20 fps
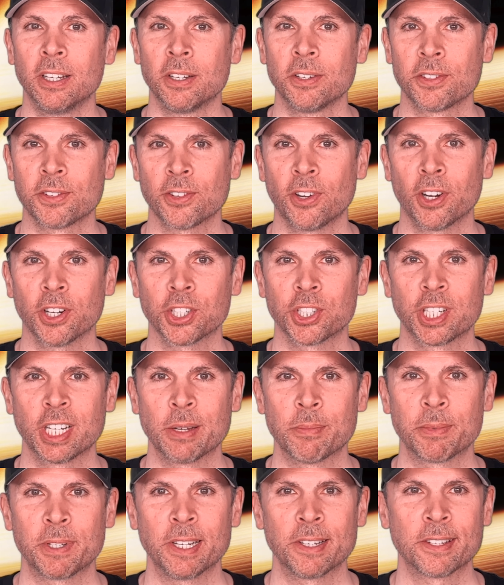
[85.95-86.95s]

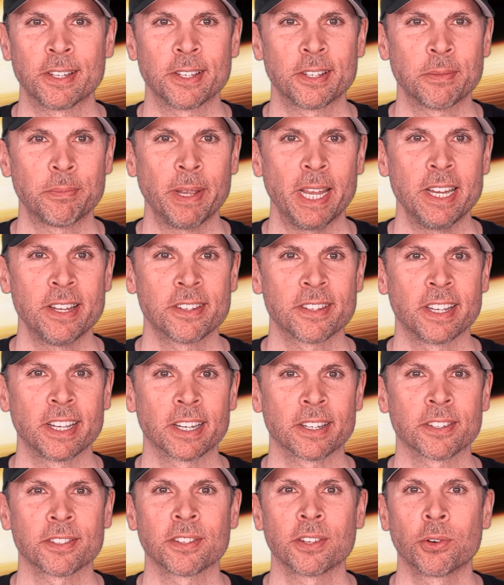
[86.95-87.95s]
Starship, this is
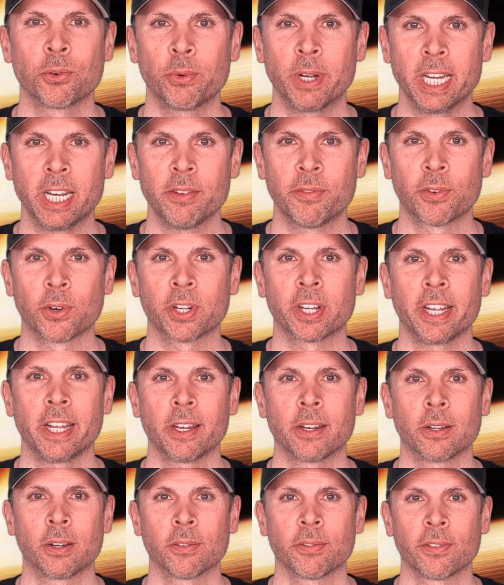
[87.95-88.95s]
SpaceX, ready for
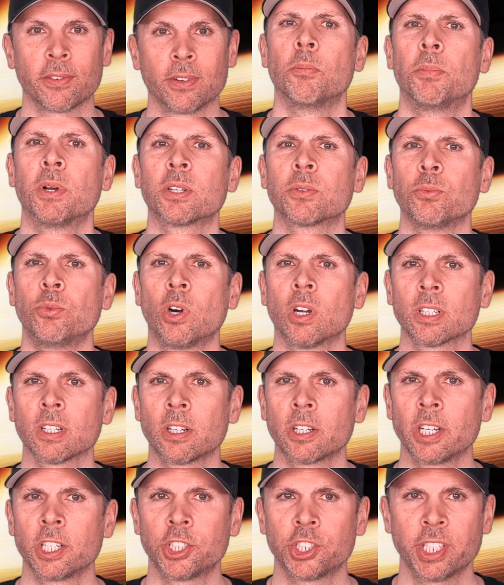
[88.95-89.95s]
takeoff. But what
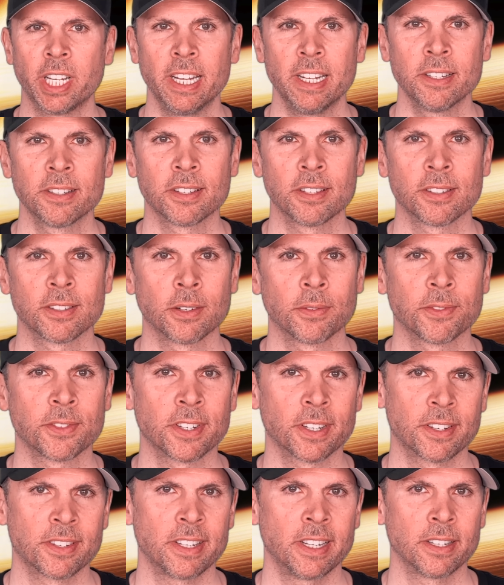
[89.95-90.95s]
are the chances of
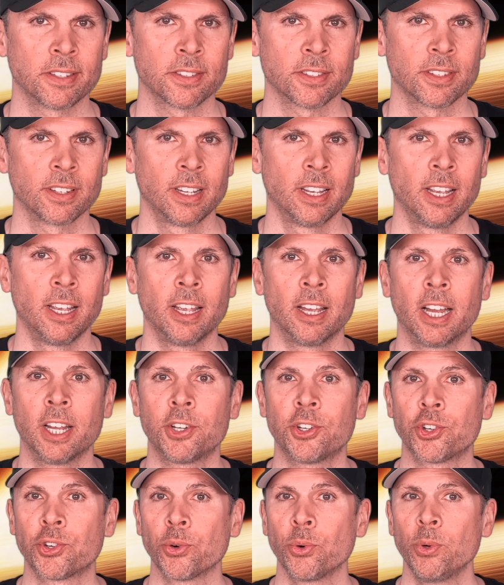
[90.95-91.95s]
success? I
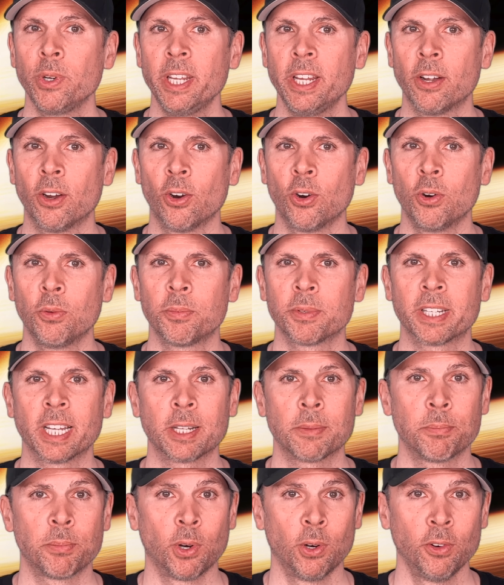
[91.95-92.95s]
truly hope
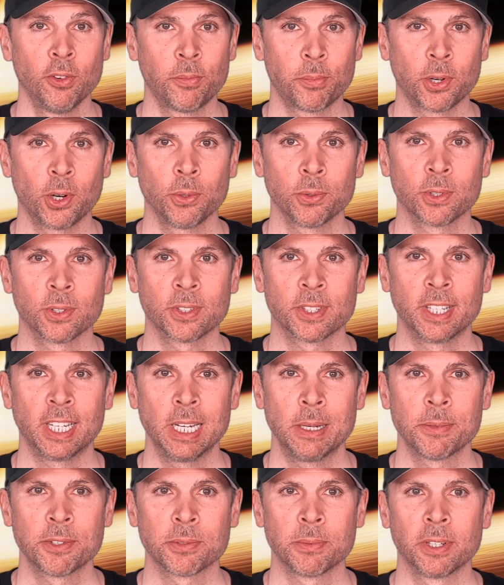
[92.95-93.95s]
that both
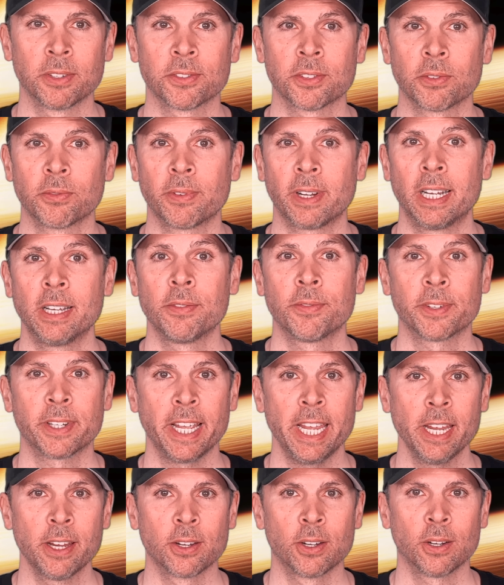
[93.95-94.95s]
prototypes will survive
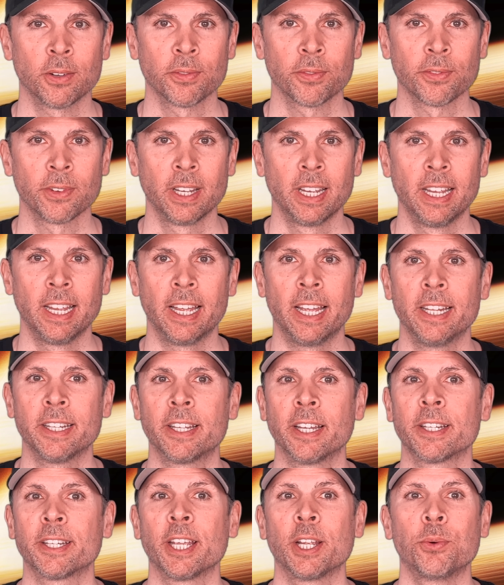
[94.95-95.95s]
takeoff and
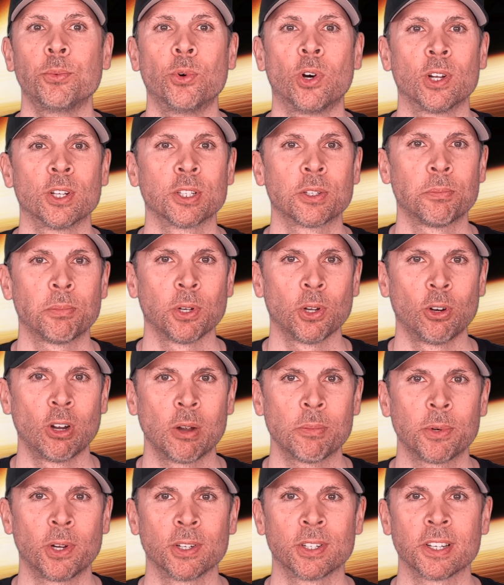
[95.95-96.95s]
that they won't blow
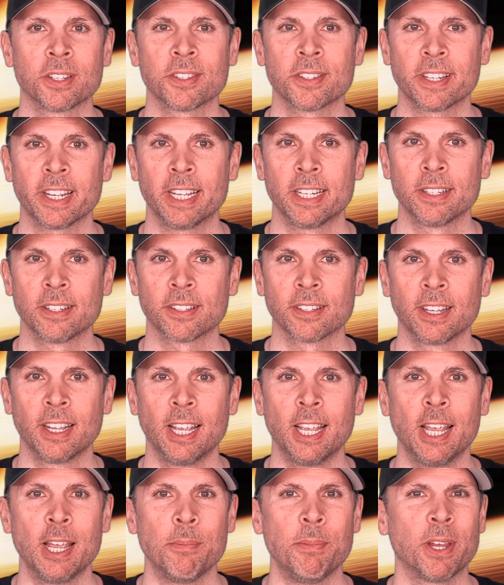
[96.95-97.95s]
up on the stand,
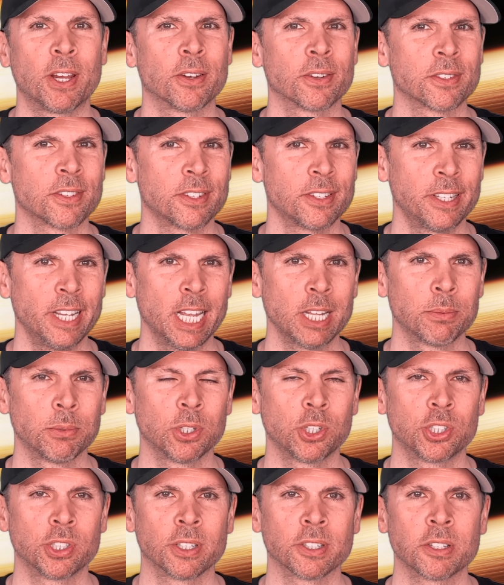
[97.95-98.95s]
because that
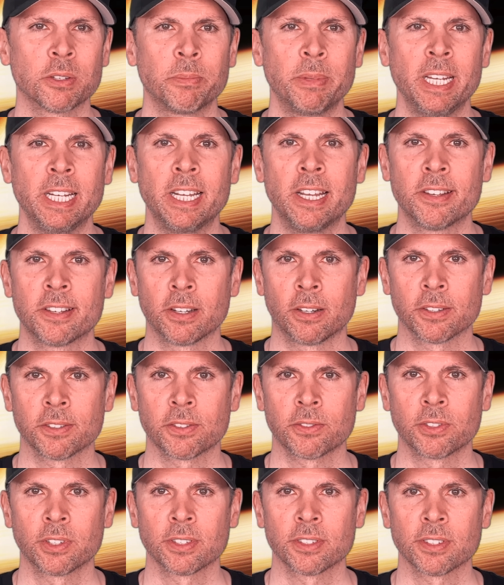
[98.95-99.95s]
would just be
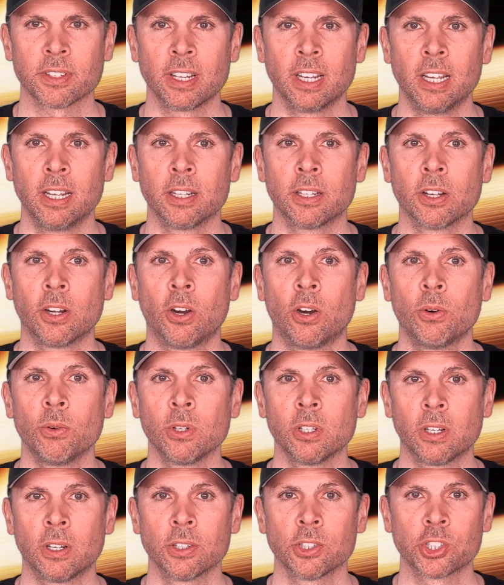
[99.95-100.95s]
disastrous. The whole
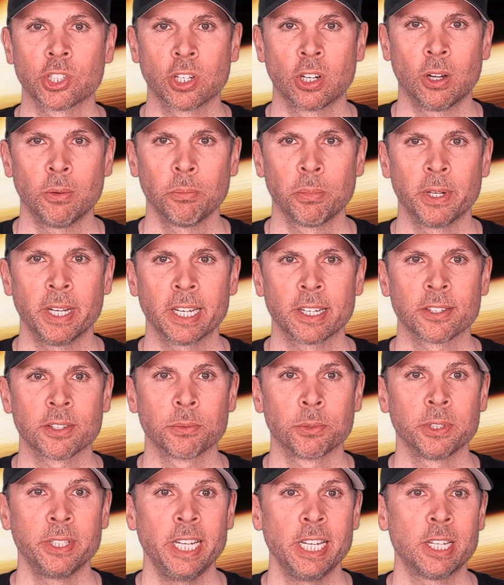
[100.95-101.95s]
launch complex
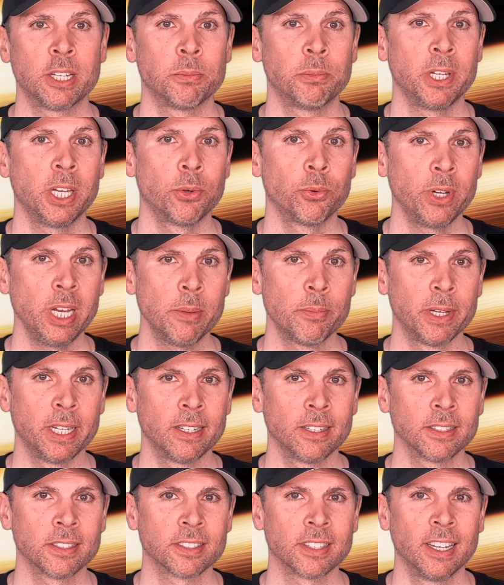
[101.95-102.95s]
would need to be
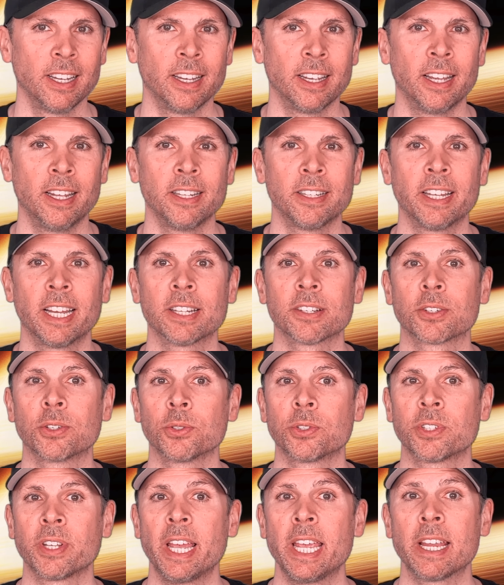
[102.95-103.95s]
rebuilt, and that
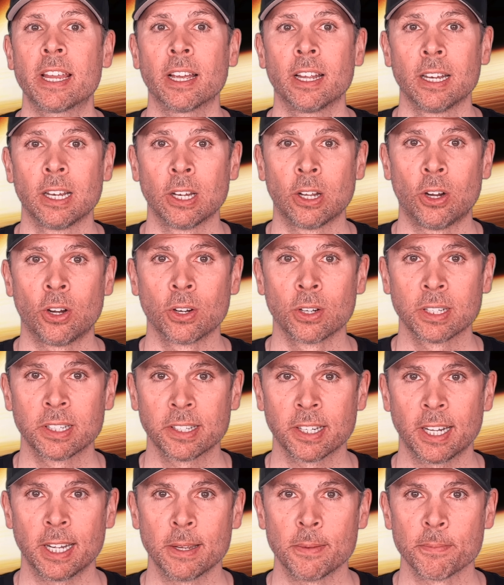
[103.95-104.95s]
could take a long
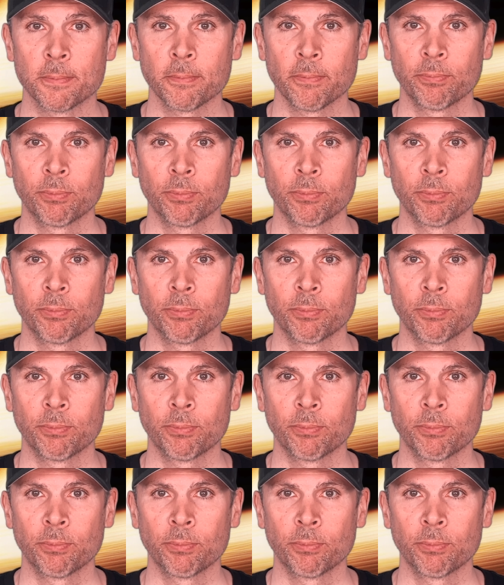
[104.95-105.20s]
time.